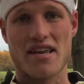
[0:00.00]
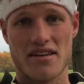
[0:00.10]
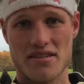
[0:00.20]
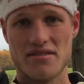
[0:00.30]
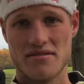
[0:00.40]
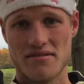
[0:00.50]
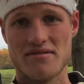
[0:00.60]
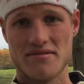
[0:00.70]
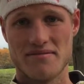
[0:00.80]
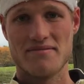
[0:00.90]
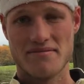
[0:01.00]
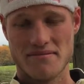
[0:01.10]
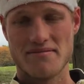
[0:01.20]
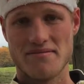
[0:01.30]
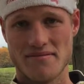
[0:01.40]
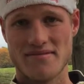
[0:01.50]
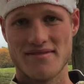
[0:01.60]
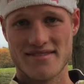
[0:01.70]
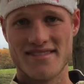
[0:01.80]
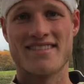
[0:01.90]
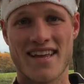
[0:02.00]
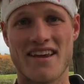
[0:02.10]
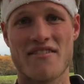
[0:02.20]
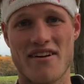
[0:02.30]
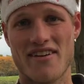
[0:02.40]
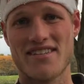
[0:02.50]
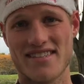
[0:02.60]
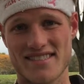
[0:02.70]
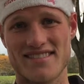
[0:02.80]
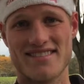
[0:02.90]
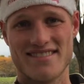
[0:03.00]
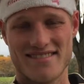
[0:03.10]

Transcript: great job out here on your home course. Thank you very much. All right, thanks a